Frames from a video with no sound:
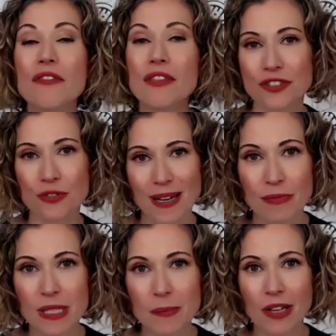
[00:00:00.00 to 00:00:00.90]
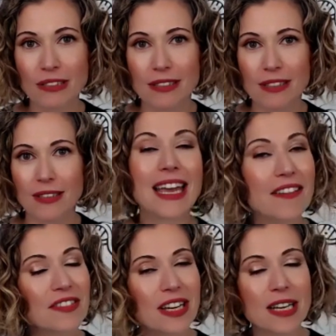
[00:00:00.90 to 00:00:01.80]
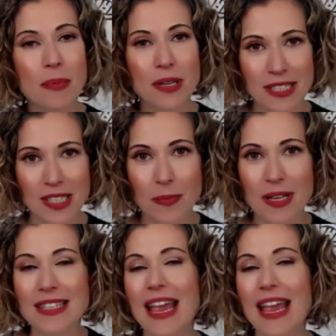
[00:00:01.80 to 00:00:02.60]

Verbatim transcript: the stress response gave study participants